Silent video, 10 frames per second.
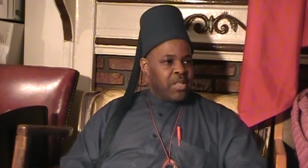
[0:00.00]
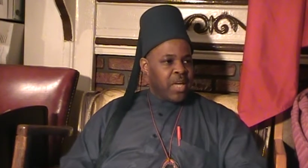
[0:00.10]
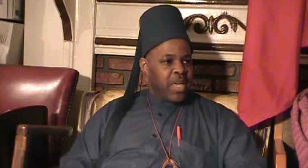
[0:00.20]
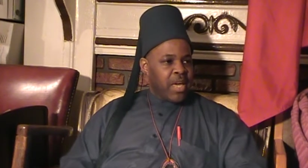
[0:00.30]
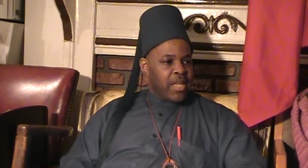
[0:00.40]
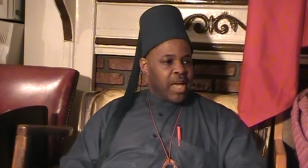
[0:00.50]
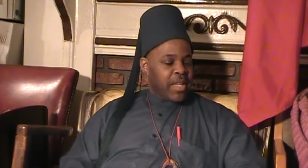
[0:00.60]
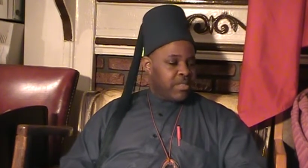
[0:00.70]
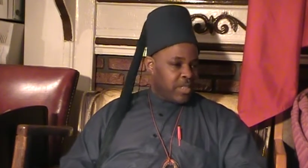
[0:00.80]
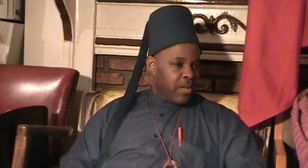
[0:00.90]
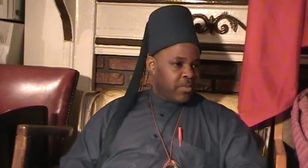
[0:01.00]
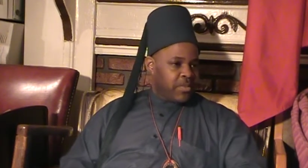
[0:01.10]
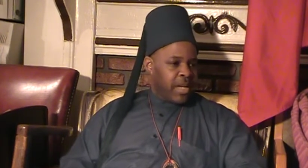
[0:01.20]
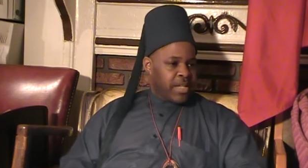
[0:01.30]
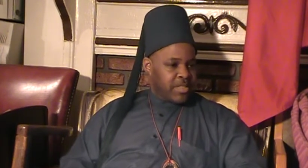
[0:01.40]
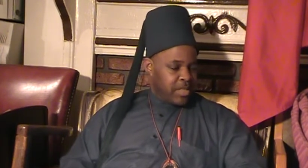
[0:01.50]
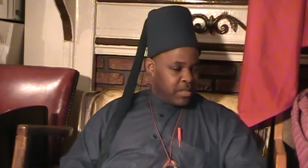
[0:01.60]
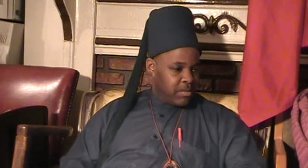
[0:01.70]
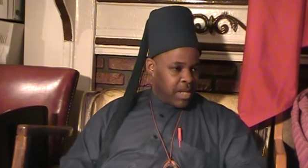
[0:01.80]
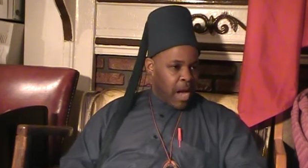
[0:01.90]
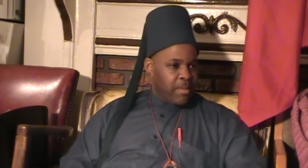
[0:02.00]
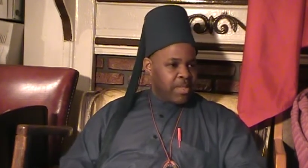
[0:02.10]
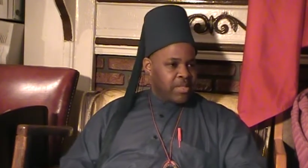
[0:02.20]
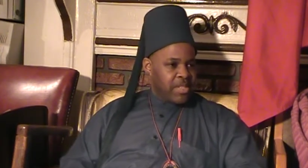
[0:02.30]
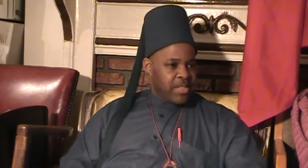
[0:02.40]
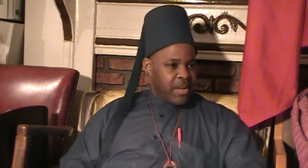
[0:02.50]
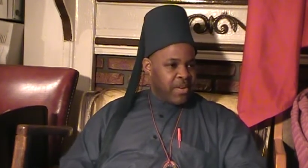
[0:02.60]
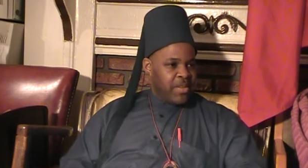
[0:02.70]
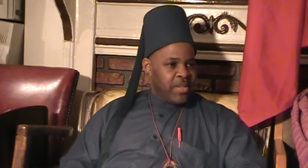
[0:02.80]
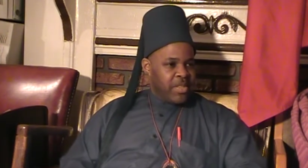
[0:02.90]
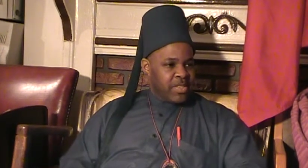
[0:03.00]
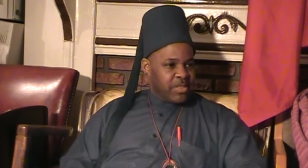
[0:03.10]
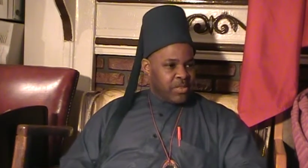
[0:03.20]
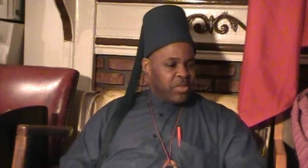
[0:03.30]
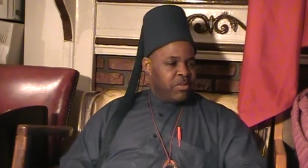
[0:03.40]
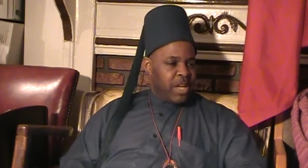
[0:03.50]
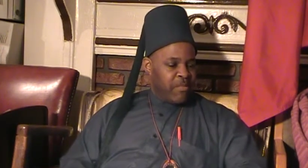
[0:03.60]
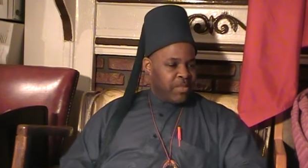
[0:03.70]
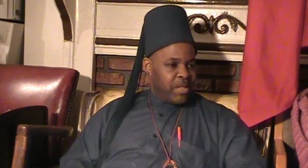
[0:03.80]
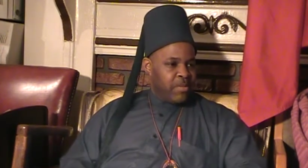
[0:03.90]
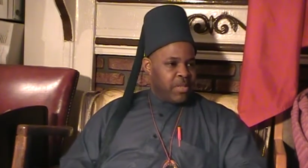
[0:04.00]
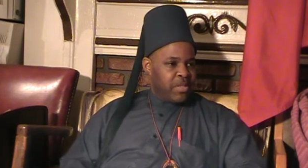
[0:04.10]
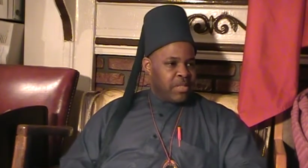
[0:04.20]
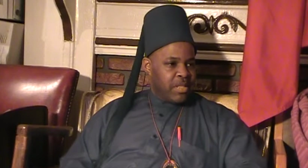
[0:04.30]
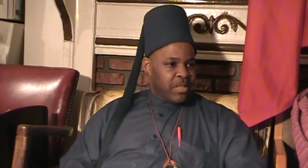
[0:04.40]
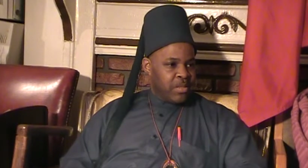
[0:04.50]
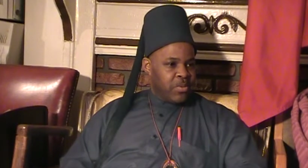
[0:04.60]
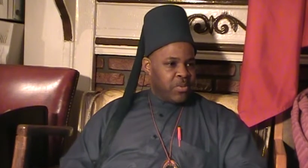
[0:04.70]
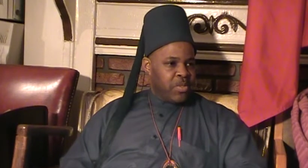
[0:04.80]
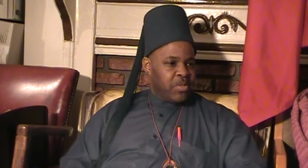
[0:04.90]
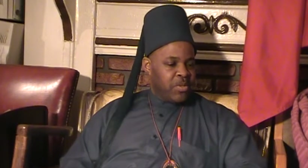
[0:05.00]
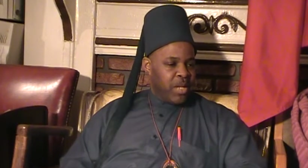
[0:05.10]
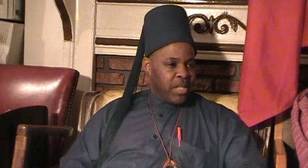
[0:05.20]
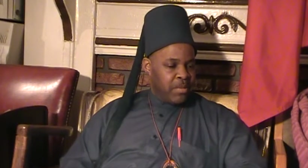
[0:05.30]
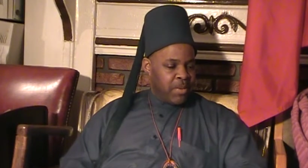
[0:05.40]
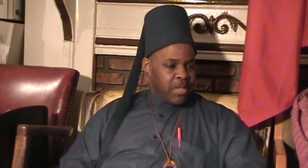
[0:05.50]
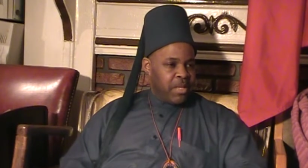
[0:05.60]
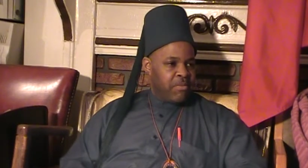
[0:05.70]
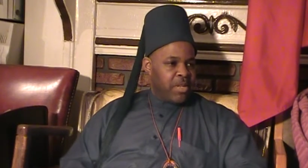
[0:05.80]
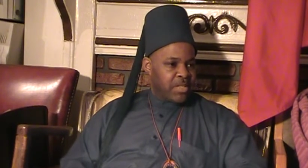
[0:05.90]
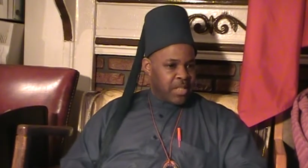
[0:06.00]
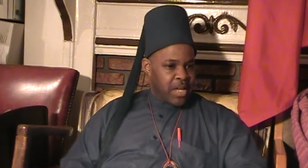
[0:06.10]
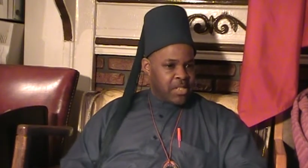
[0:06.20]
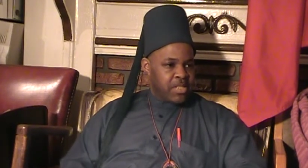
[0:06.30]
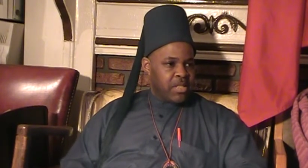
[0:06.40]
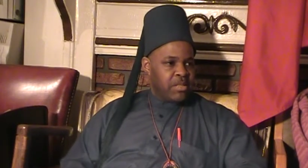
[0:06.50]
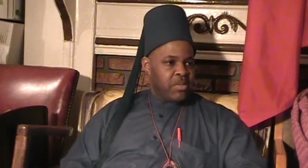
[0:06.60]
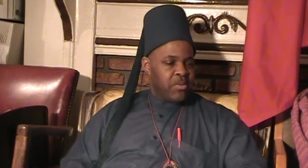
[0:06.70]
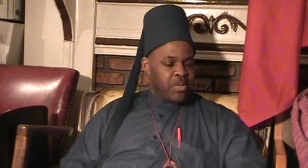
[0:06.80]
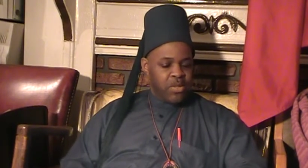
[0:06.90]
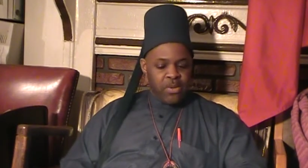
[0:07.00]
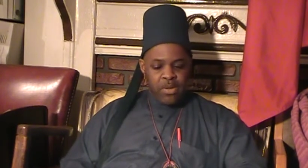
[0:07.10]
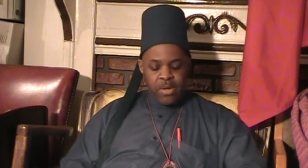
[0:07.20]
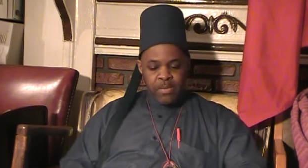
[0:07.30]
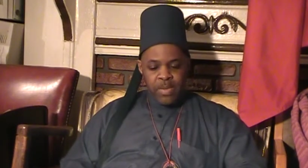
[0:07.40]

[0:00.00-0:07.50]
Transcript: And I can see some competency there. So you've definitely been doing your independent investigation and doing your